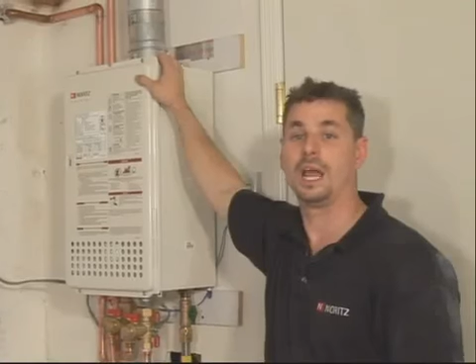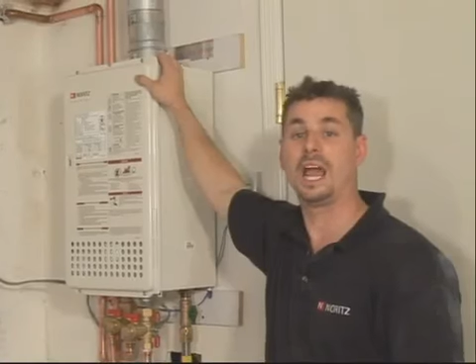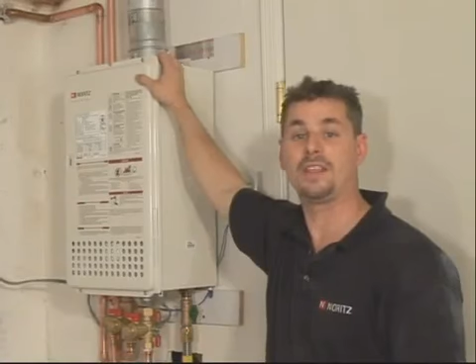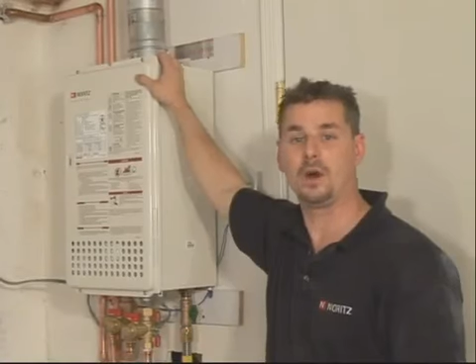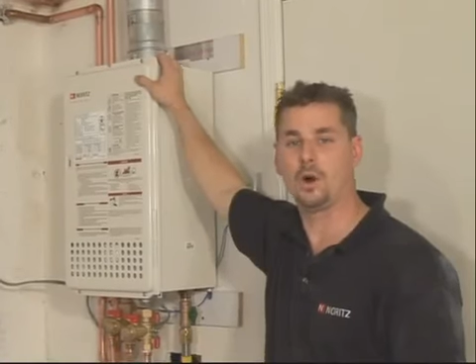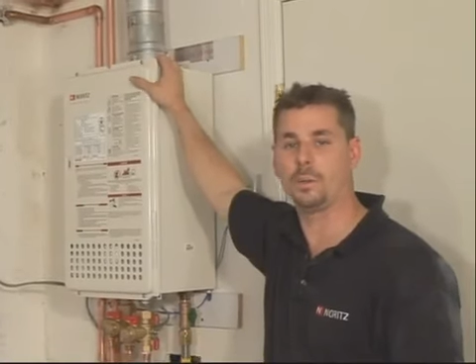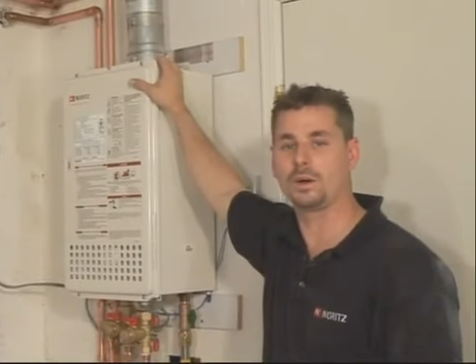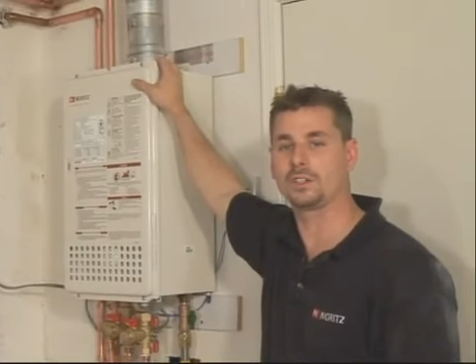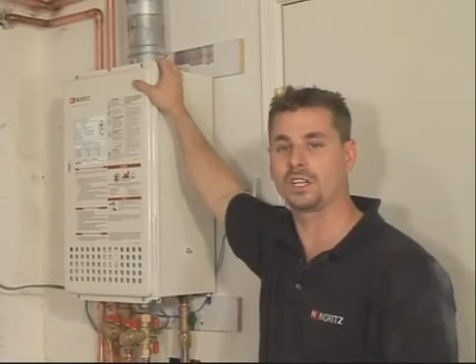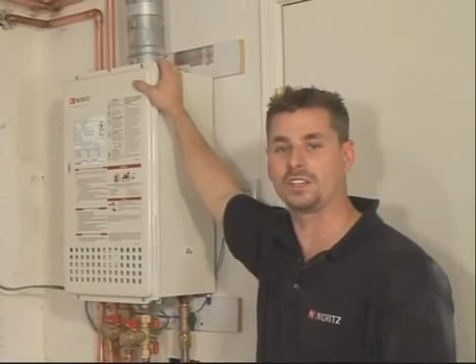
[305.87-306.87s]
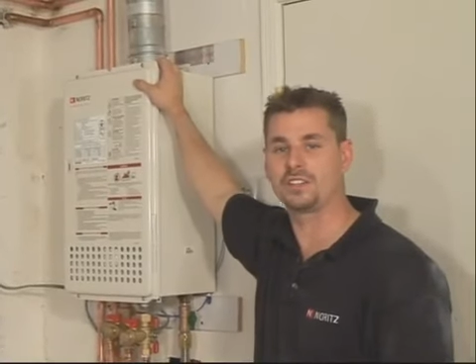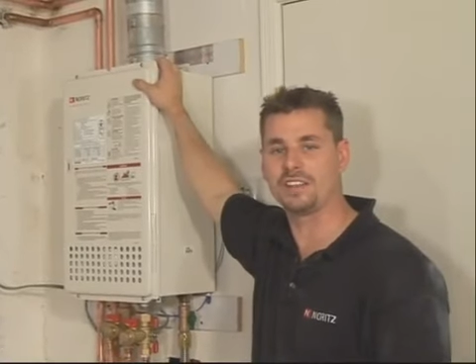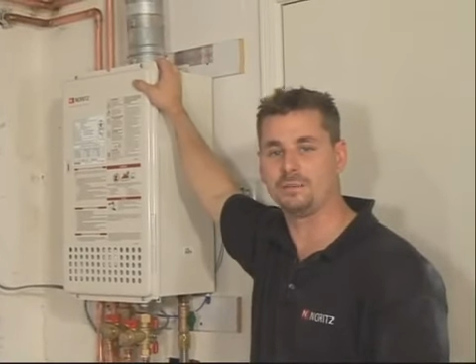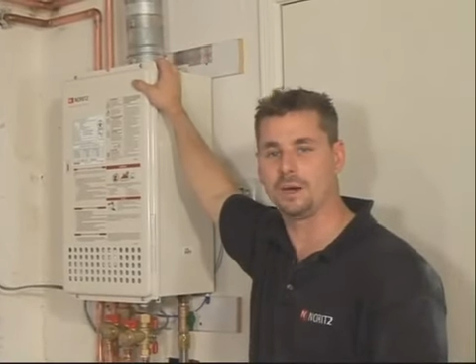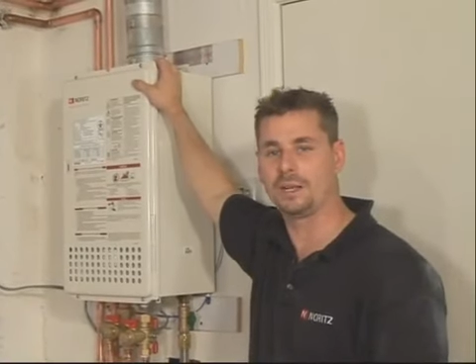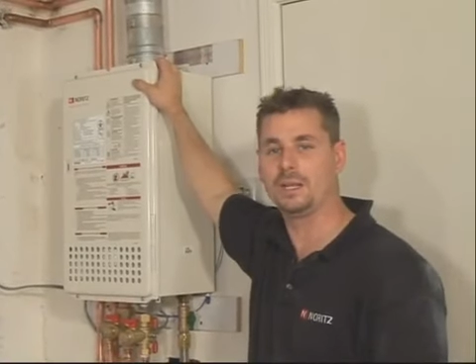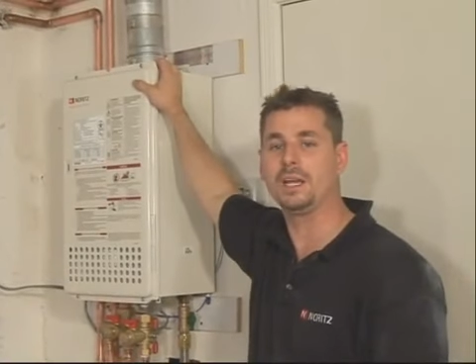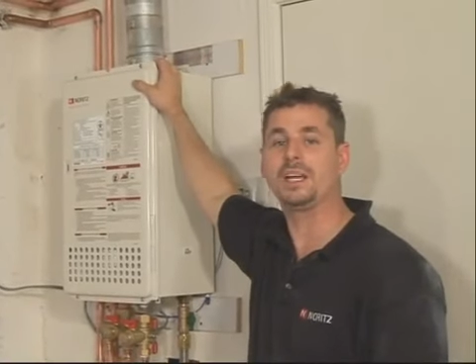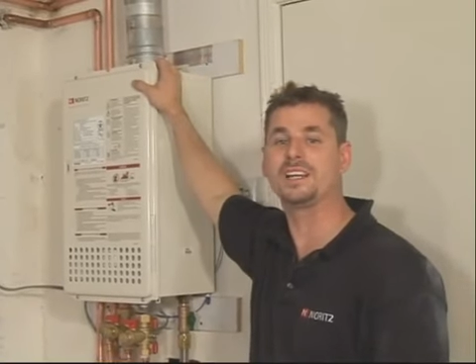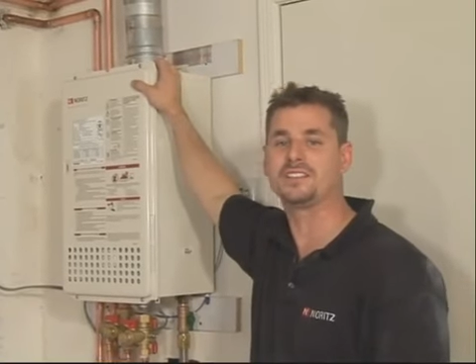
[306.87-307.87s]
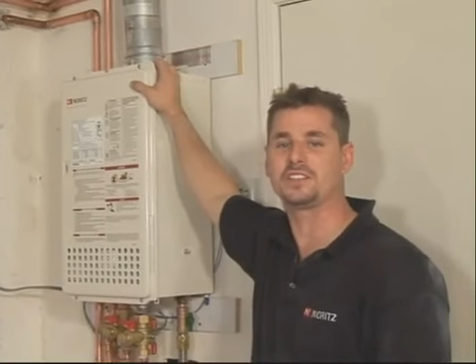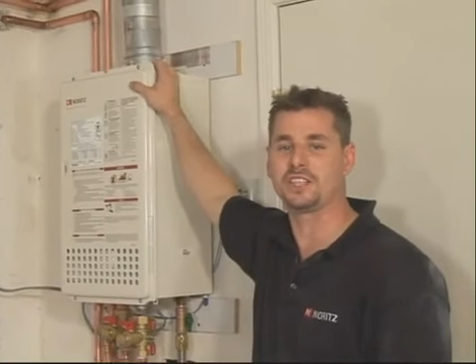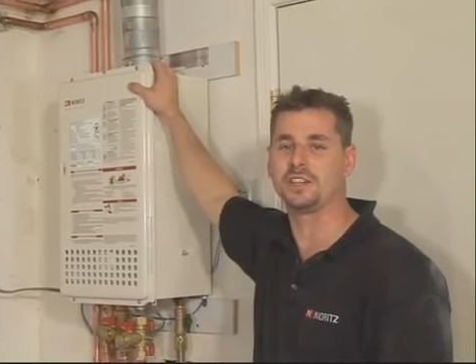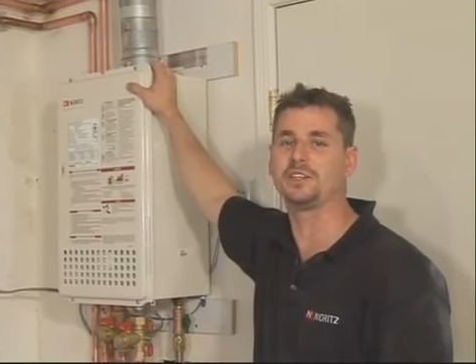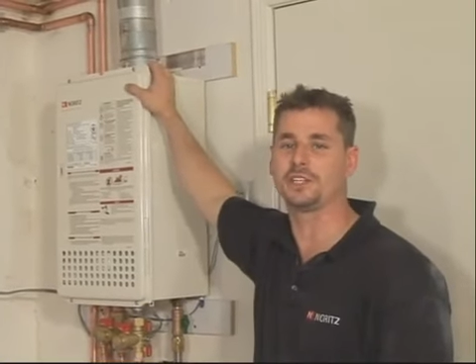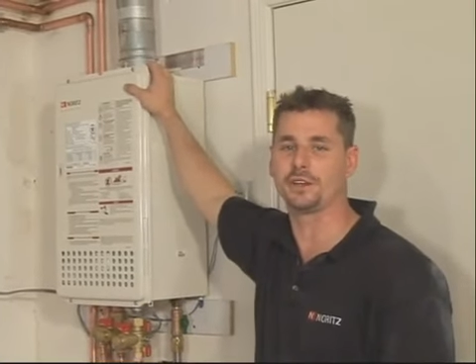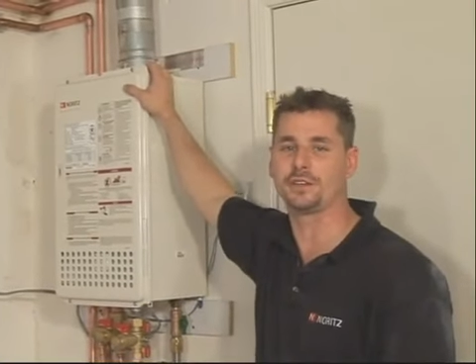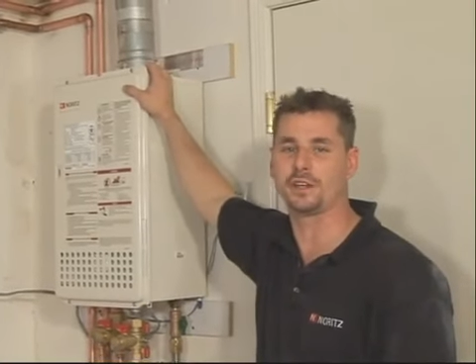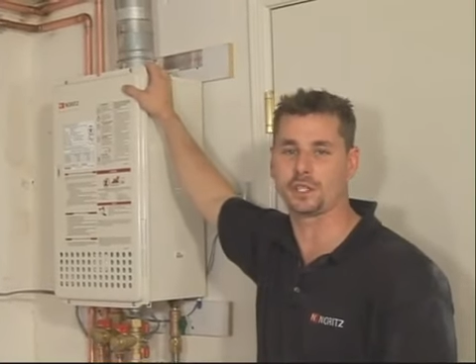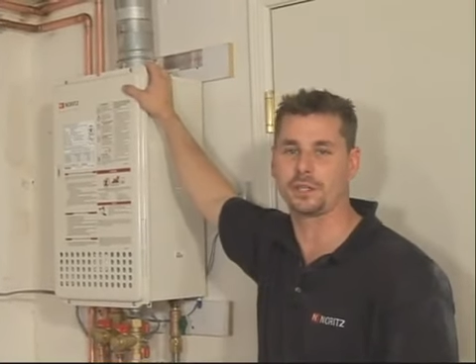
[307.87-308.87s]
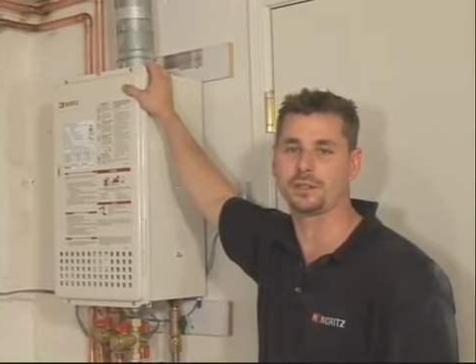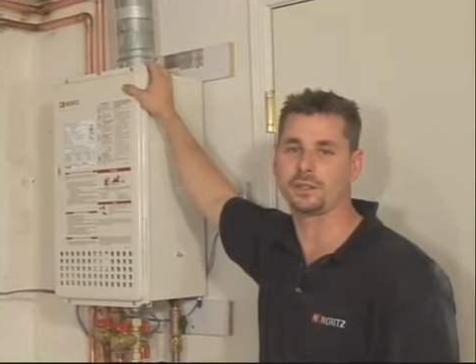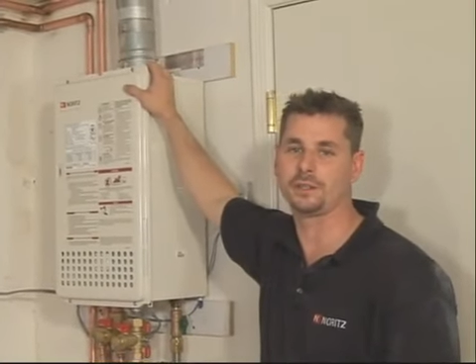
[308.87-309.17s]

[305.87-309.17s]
And the homeowner is going to save money because it's energy efficient.